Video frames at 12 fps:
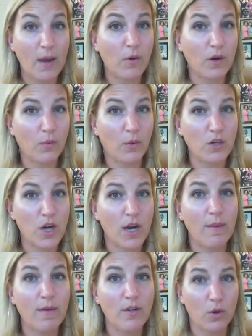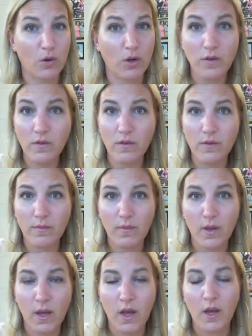we're talking about donors.
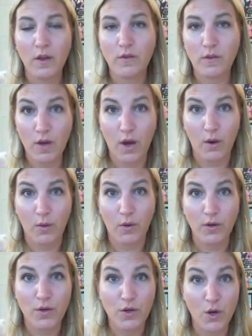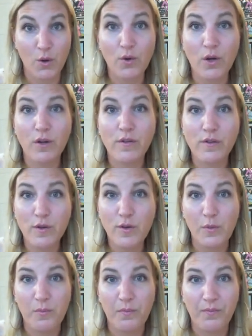So don't
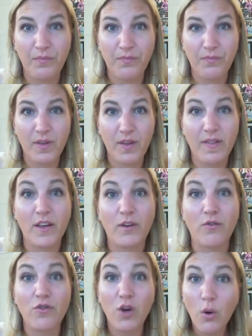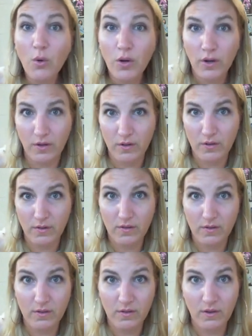assume that your
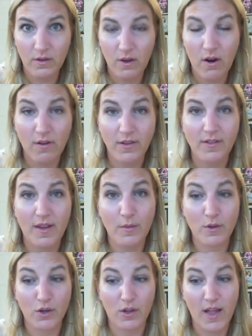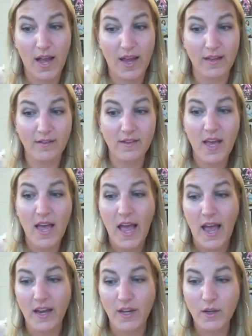donors are the same as your clients.
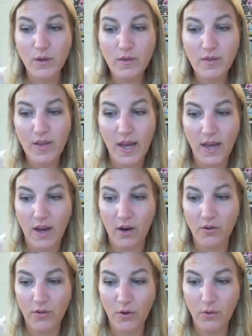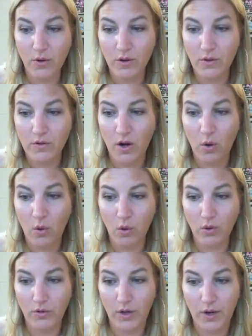And you say our donors are
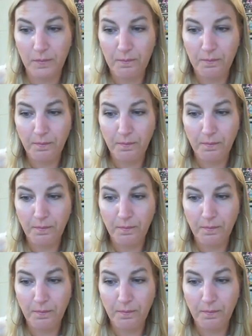older,